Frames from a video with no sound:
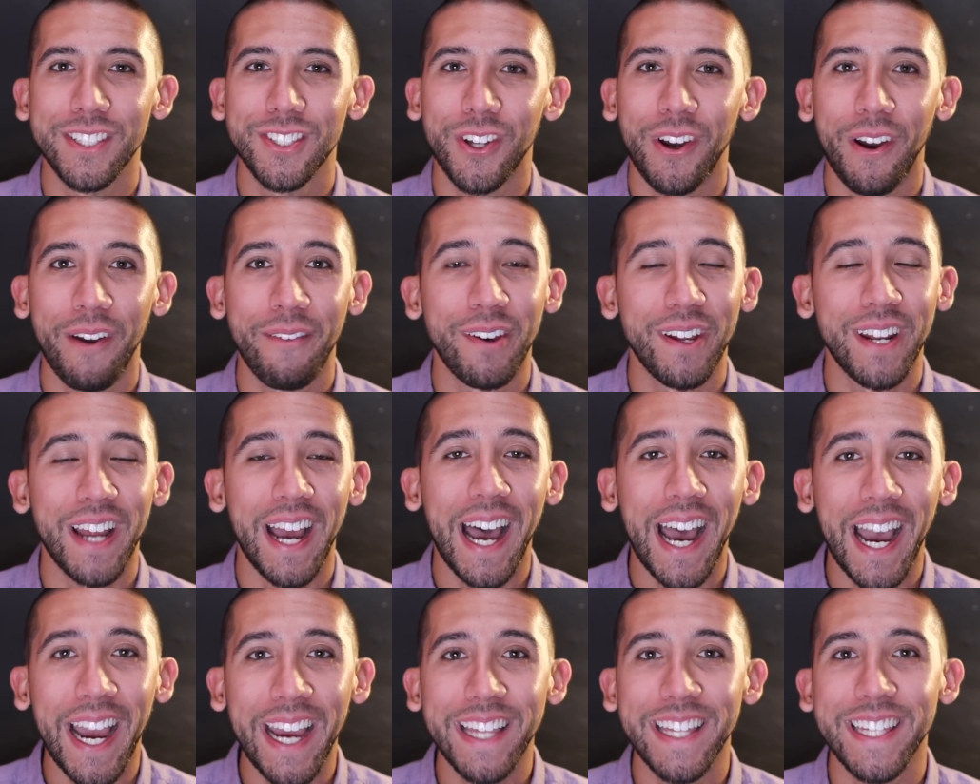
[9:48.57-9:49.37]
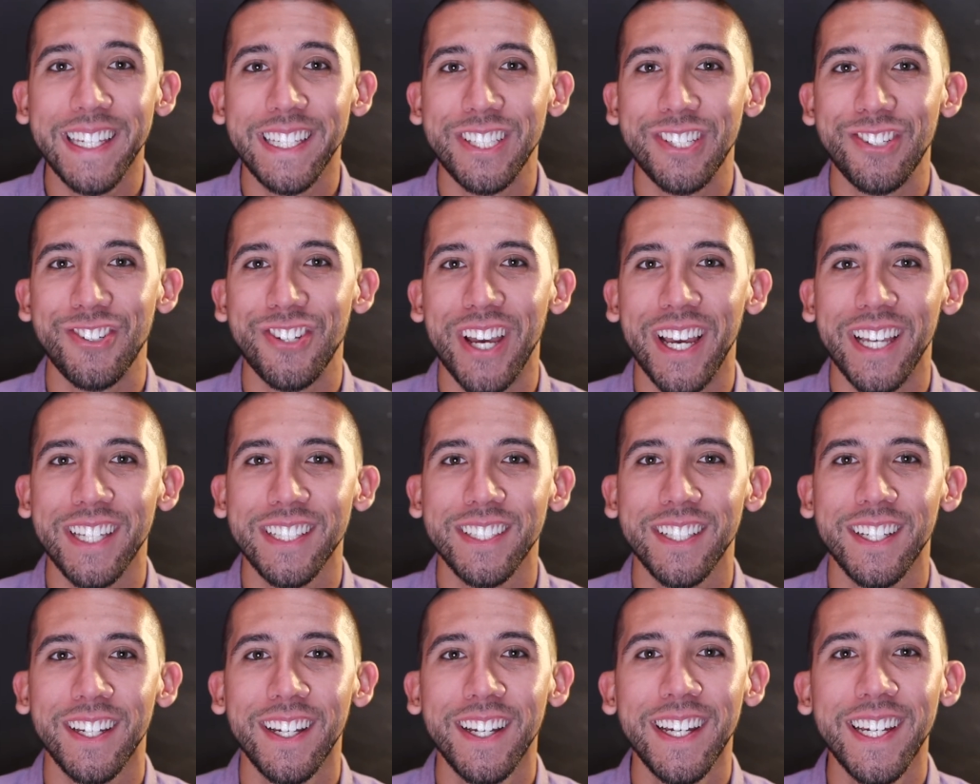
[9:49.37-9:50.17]
So I would highly
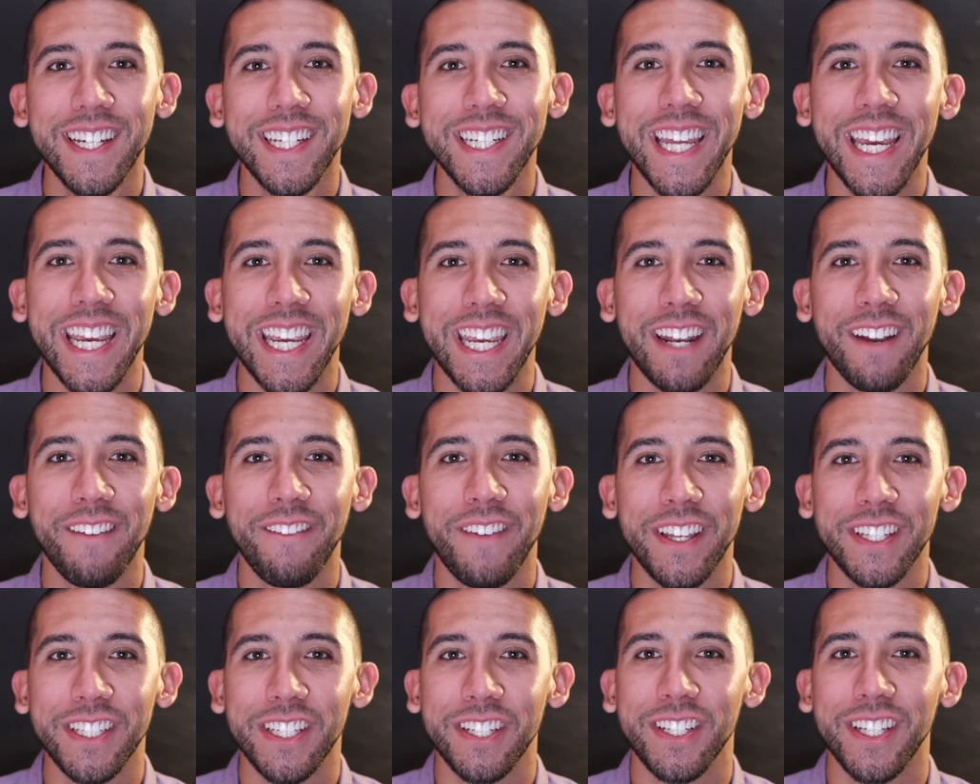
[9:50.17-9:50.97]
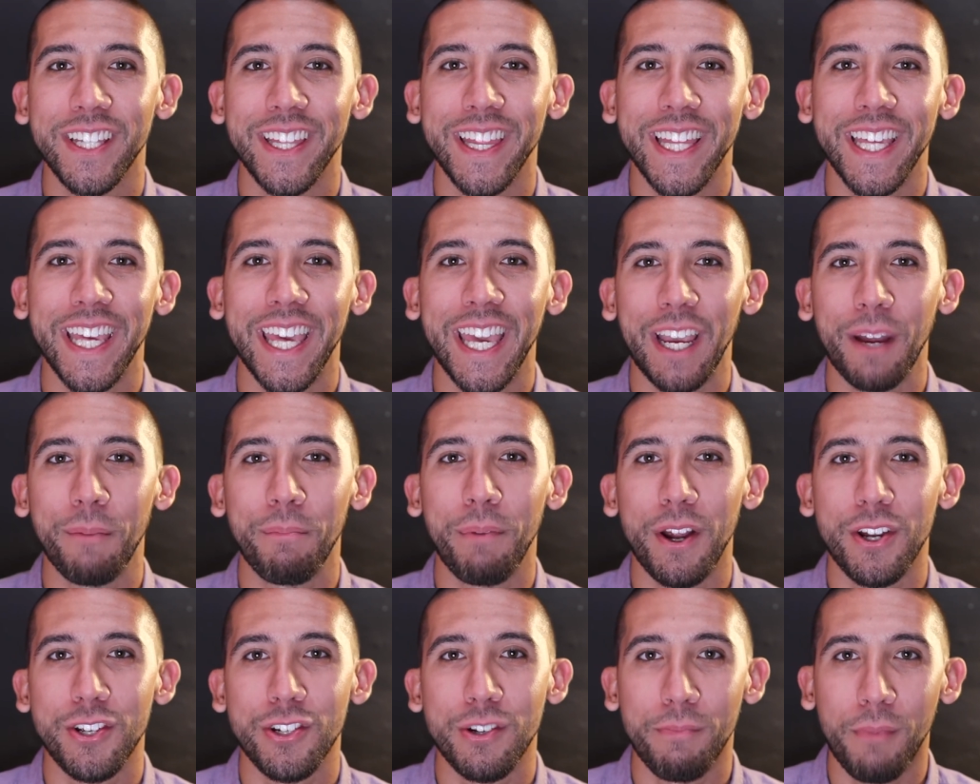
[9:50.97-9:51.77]
suggest taking a visit to the King of
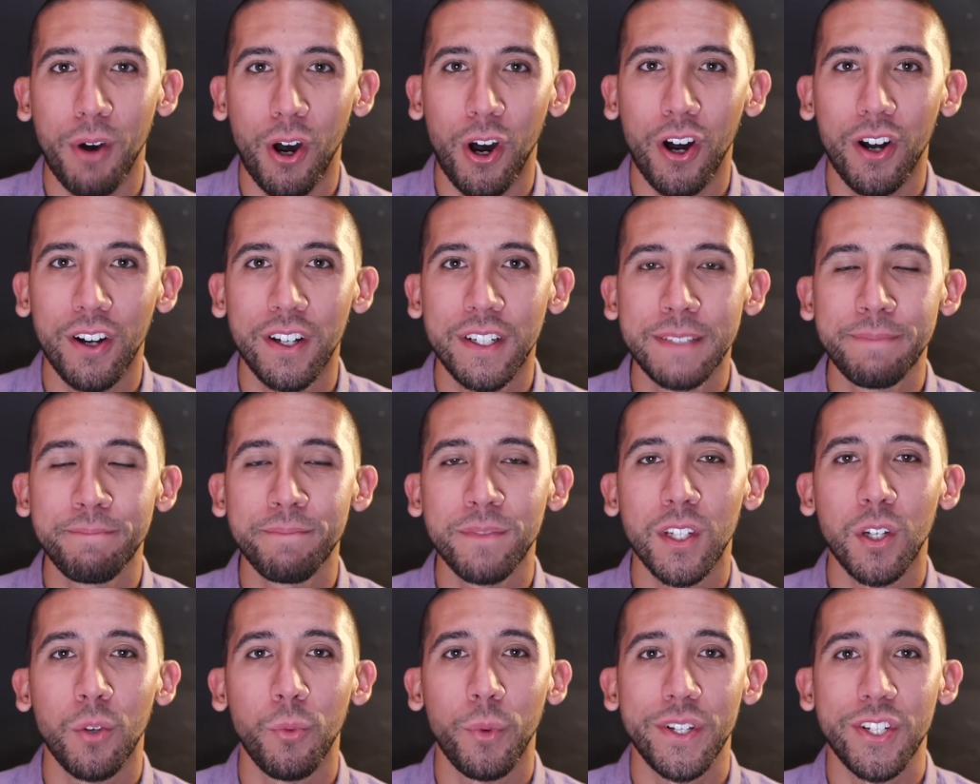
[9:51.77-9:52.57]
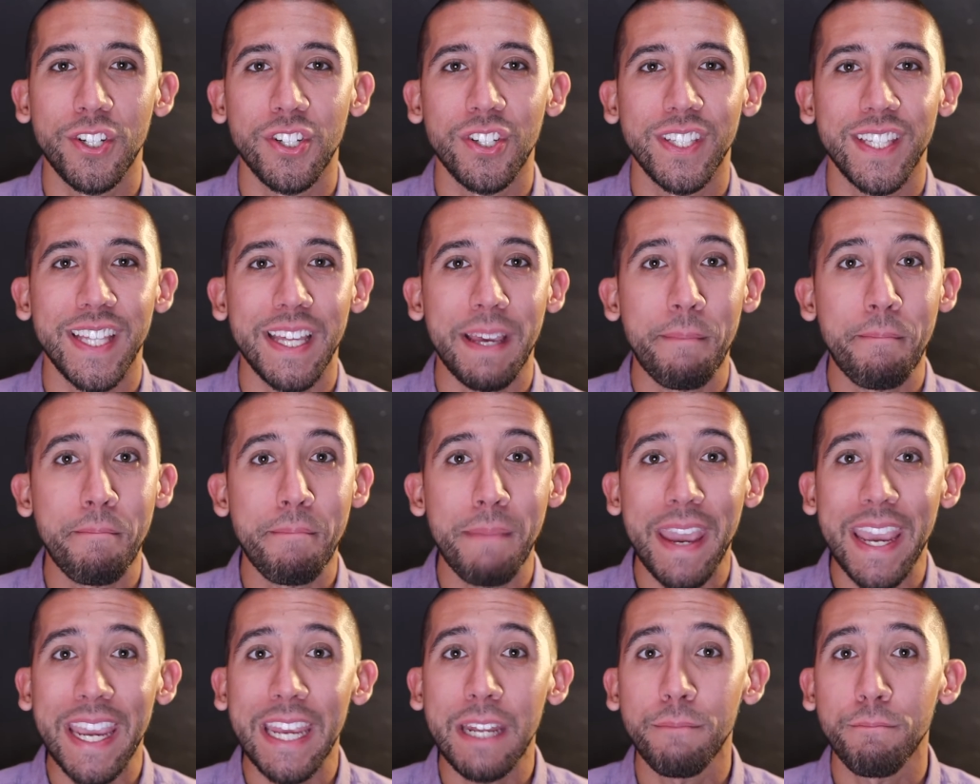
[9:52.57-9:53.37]
Prussia Mall, which is the
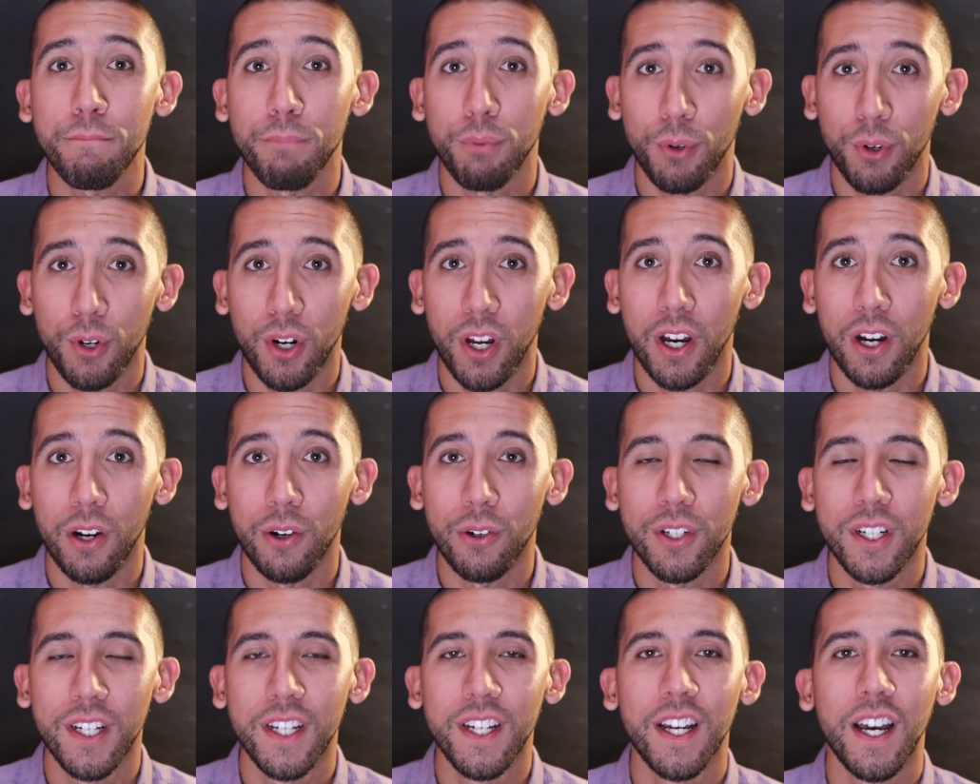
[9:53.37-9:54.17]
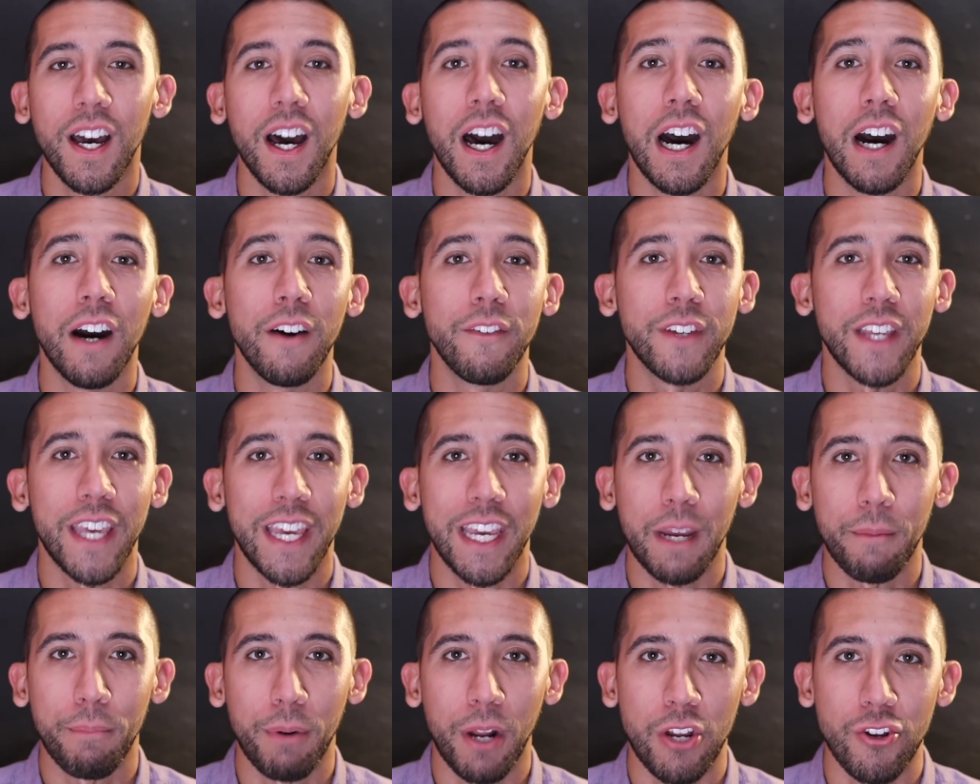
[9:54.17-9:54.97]
main pro of
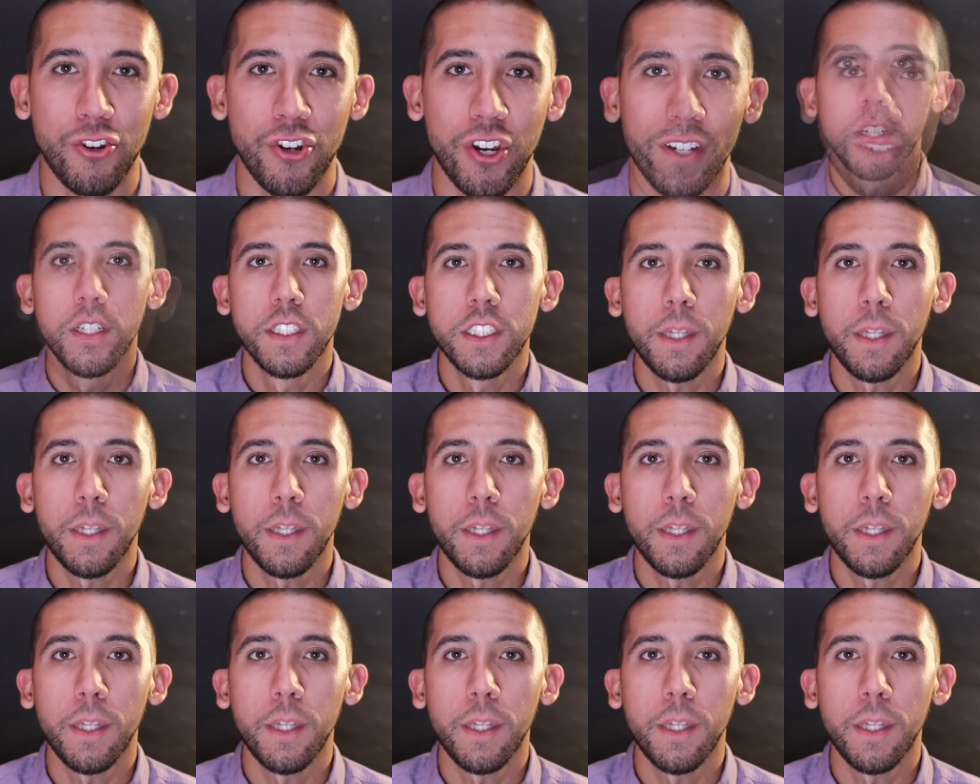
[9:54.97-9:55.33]
King of Prussia.